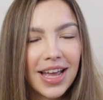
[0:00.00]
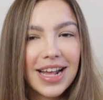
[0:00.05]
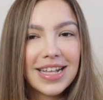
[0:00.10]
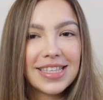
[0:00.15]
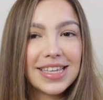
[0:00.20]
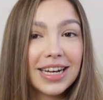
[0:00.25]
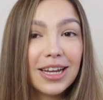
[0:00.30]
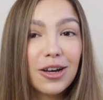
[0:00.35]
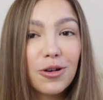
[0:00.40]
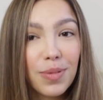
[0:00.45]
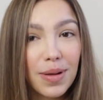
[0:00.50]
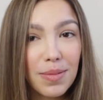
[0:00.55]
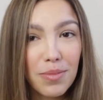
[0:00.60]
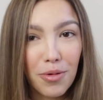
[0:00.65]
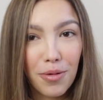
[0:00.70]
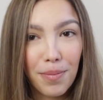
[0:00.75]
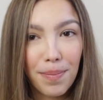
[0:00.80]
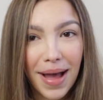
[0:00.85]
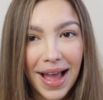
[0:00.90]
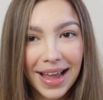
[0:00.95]
it's a little bit
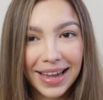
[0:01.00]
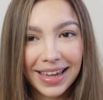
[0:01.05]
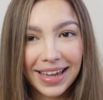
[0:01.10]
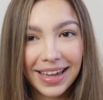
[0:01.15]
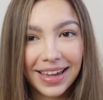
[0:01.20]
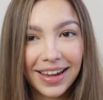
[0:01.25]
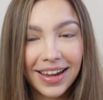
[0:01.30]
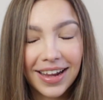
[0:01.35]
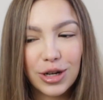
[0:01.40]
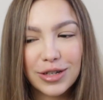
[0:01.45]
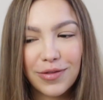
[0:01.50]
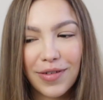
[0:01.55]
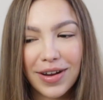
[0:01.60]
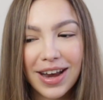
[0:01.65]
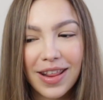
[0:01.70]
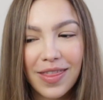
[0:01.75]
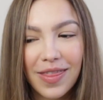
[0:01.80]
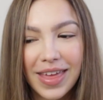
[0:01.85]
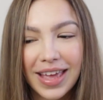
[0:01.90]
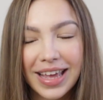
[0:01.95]
more baggy, which if
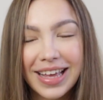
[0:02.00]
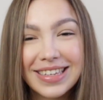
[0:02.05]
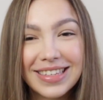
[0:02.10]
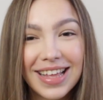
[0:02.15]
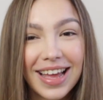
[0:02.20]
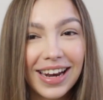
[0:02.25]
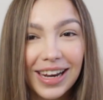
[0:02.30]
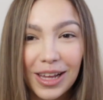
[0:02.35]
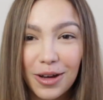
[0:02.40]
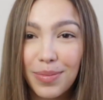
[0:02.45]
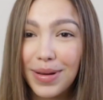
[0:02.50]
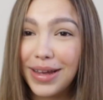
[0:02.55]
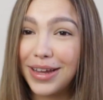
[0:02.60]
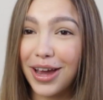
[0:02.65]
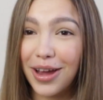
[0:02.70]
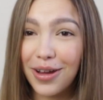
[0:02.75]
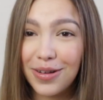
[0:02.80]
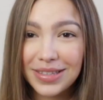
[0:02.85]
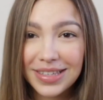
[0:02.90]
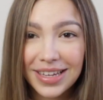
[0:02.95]
anything is that a little bit
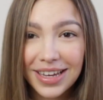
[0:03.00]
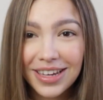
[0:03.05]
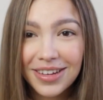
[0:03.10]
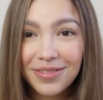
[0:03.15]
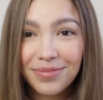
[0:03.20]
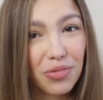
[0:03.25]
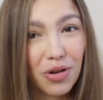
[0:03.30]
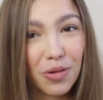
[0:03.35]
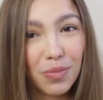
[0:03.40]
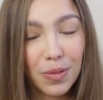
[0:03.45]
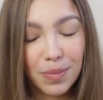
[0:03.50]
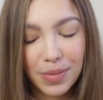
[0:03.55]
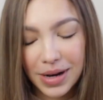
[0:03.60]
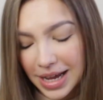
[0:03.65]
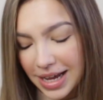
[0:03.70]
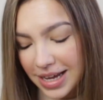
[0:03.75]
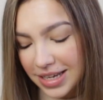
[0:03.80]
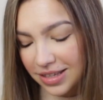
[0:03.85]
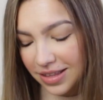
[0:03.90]
cozier, probably.